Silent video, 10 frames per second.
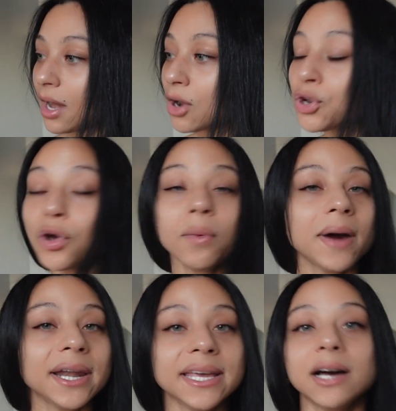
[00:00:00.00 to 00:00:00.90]

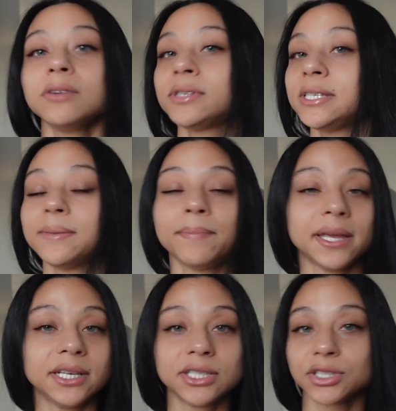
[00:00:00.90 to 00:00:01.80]
nobody else's
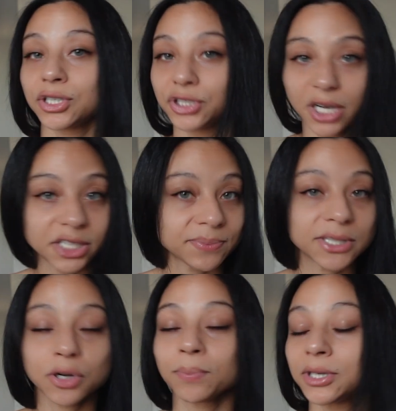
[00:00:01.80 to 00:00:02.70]
opinions or
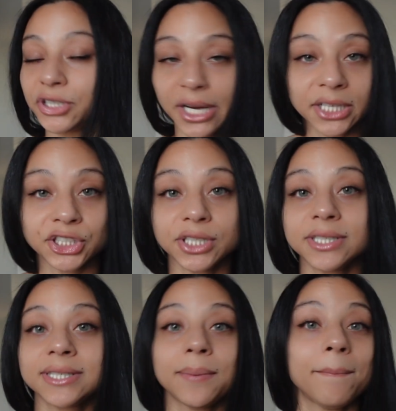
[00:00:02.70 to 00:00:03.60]
judgment or
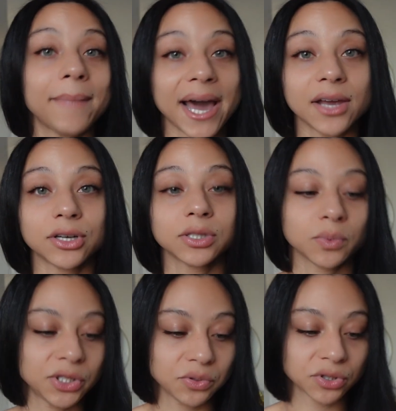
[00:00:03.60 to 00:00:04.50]
projections matters.
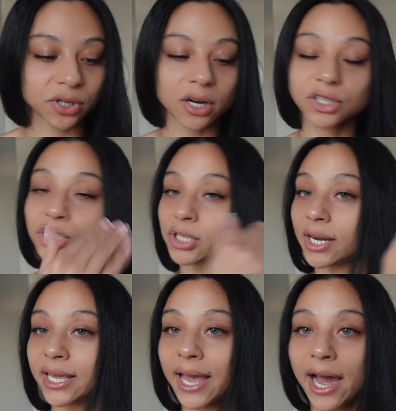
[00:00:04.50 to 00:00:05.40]
When you start
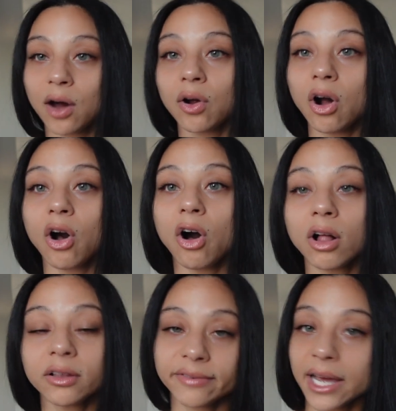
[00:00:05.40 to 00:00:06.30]
shutting out
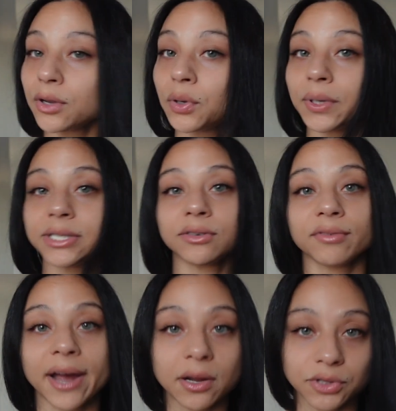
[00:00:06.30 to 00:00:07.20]
all of that noise
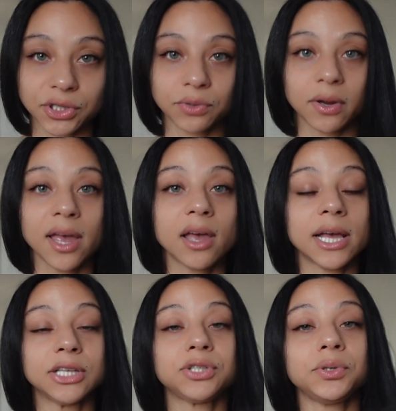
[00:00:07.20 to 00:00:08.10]
around you
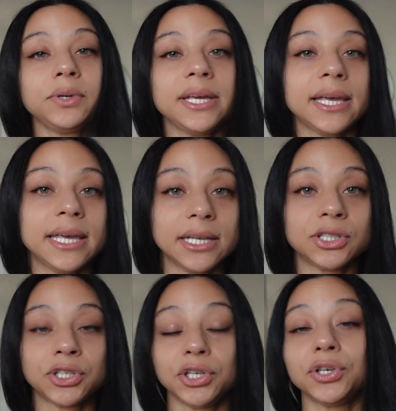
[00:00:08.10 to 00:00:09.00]
and tuning
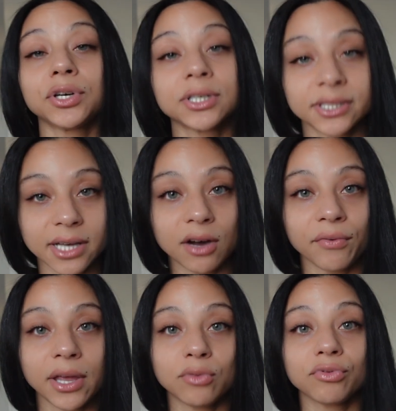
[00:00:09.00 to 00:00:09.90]
into yourself
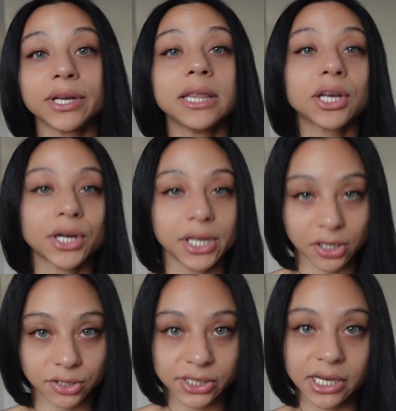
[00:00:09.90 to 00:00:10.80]
and relearning
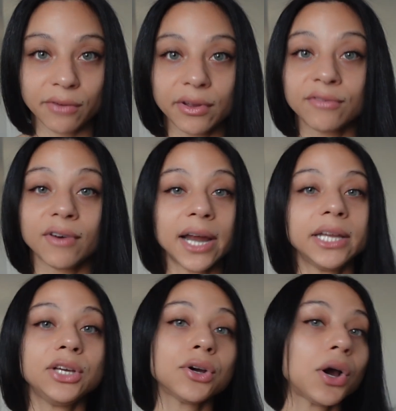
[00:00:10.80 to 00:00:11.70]
yourself and
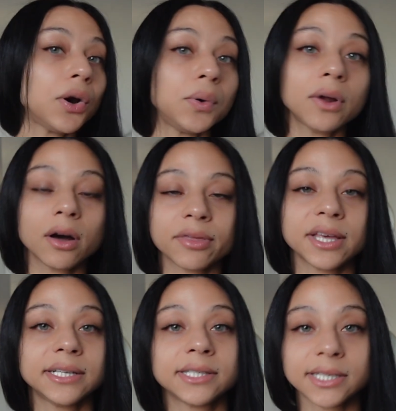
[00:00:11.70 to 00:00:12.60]
finding your own
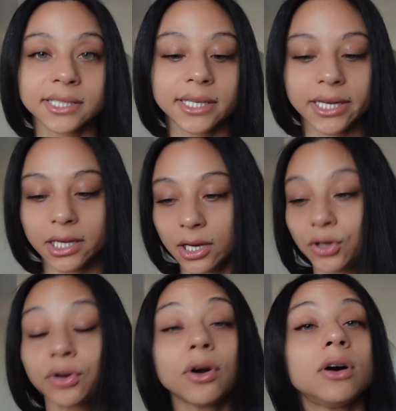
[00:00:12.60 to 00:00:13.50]
authenticity and
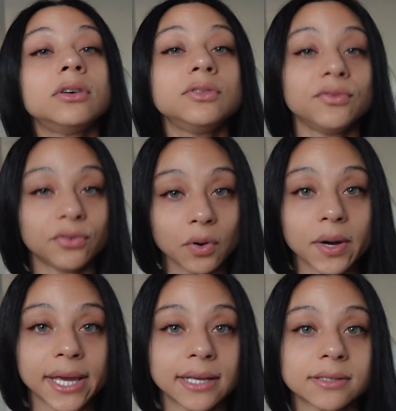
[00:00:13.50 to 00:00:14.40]
your own
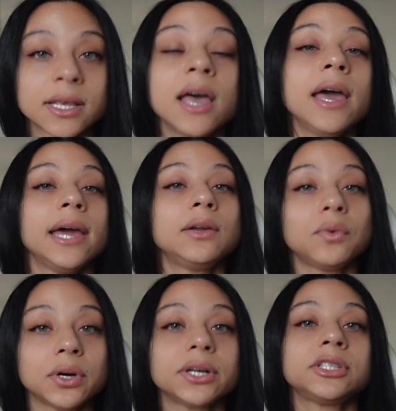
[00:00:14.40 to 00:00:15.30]
voice in
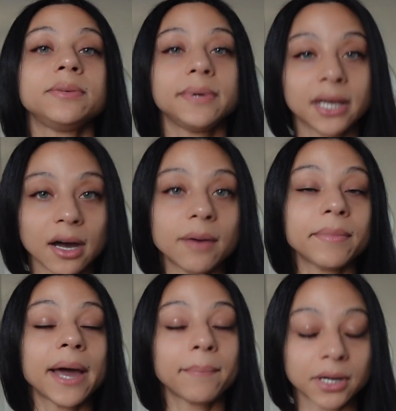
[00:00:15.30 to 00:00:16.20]
order to become
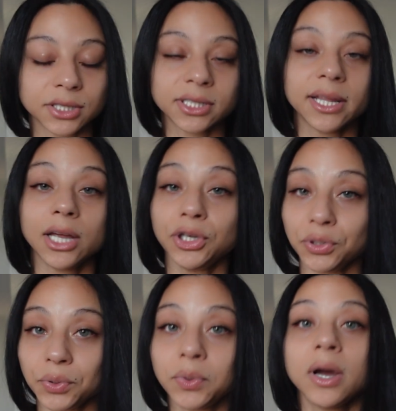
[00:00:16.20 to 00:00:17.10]
that person that
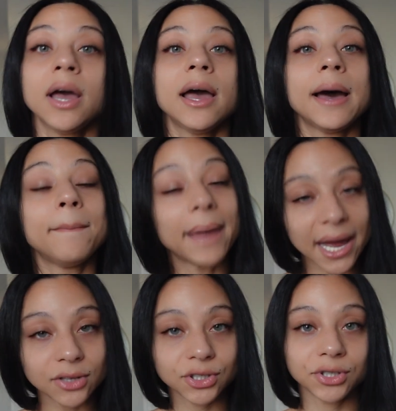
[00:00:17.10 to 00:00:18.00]
you
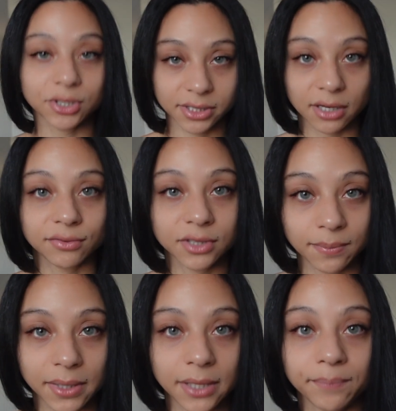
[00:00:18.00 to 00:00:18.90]
imagine yourself to
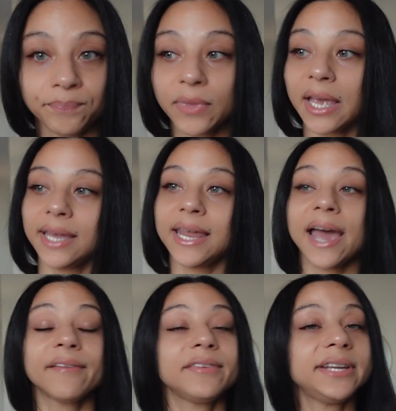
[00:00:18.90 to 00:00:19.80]
be. And
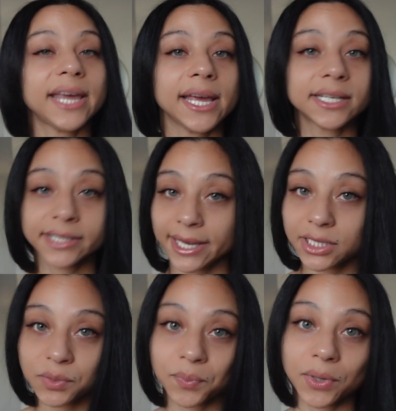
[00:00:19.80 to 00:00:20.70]
every day it
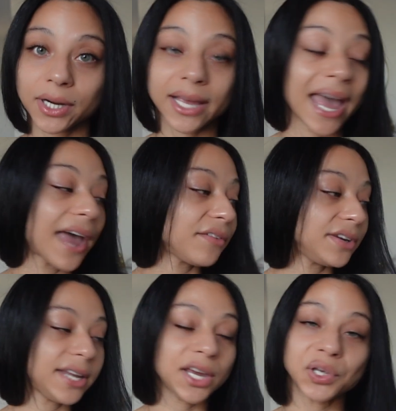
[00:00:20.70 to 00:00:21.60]
takes work. Every
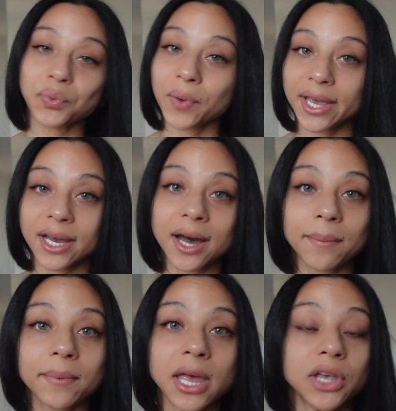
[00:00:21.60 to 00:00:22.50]
day you wake
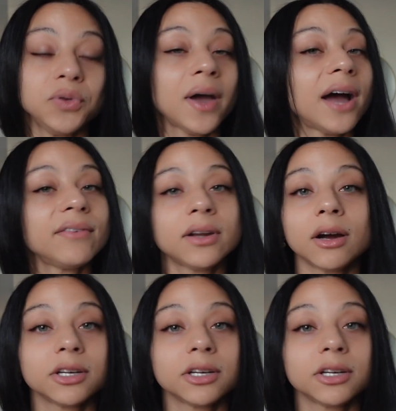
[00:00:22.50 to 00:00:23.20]
up, you have an